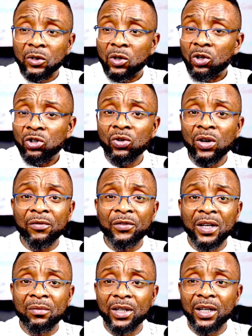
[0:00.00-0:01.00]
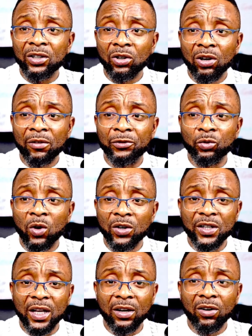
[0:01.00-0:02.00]
You have them there, your loved ones,
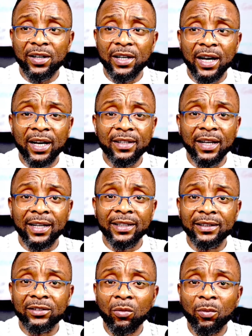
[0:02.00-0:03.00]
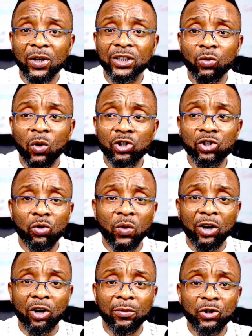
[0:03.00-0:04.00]
and, all that, and nobody wants to wake
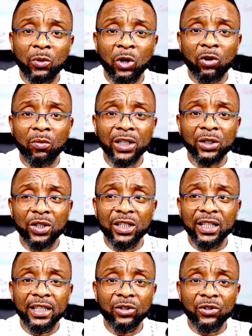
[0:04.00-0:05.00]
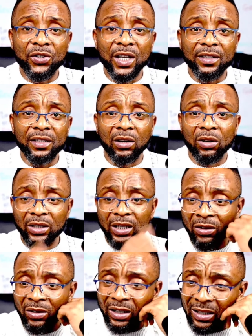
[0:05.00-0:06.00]
up tomorrow morning with the news that they don't
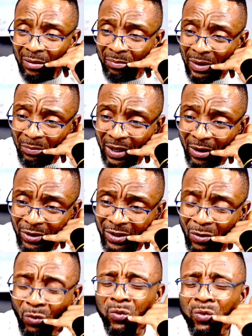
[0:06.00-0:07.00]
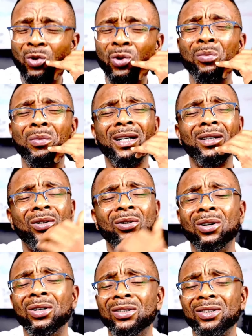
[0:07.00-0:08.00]
kidnap Papa. We say, oh my
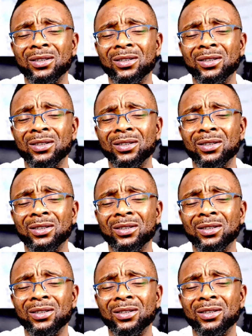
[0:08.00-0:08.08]
God.